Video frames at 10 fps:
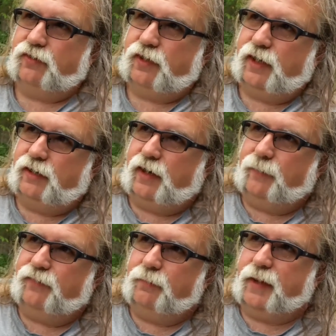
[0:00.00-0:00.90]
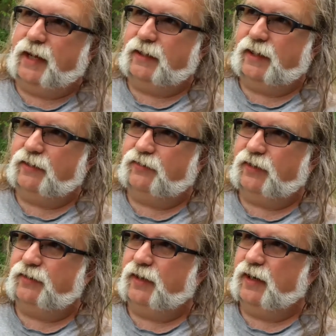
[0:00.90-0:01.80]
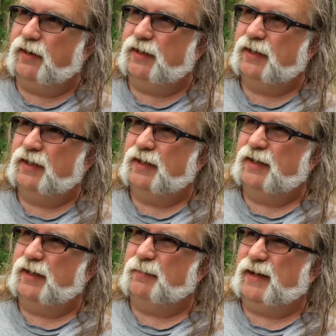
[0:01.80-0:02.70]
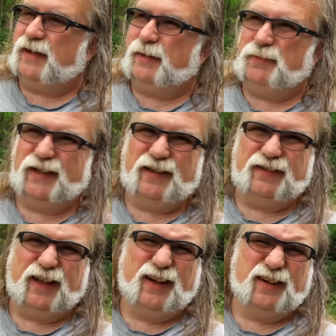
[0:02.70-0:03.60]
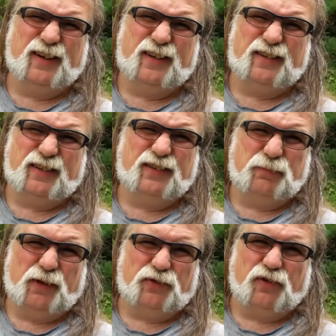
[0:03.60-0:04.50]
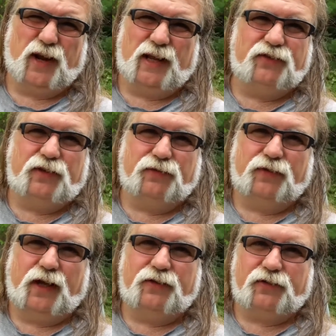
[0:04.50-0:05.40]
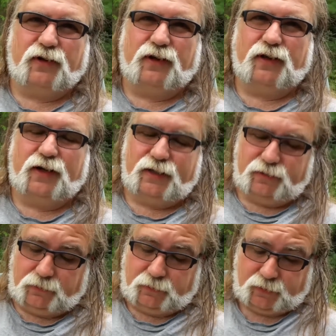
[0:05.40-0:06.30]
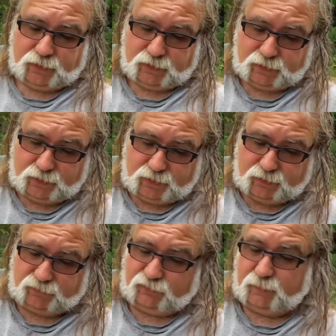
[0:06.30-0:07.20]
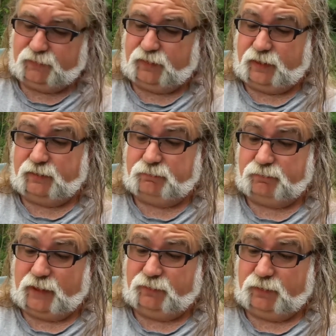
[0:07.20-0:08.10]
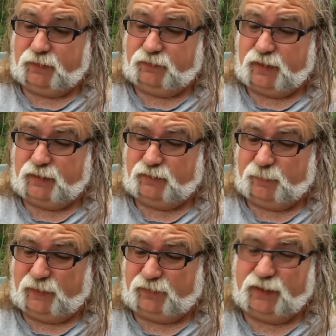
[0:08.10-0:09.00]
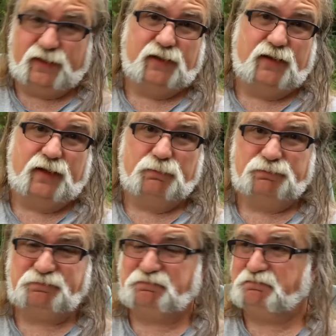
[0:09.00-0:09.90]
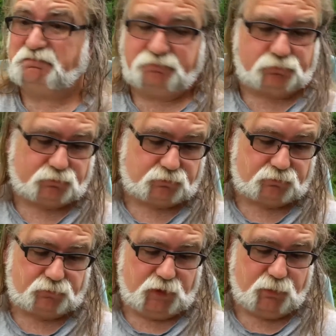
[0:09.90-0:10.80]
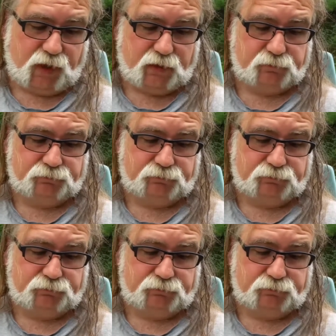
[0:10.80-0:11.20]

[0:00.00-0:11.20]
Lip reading: and cut it up for bait and let it sit there and come back a couple days later and it just smells rancid. The flies are all on it, and, it smells like, that's what this kind of smells like in the tin, but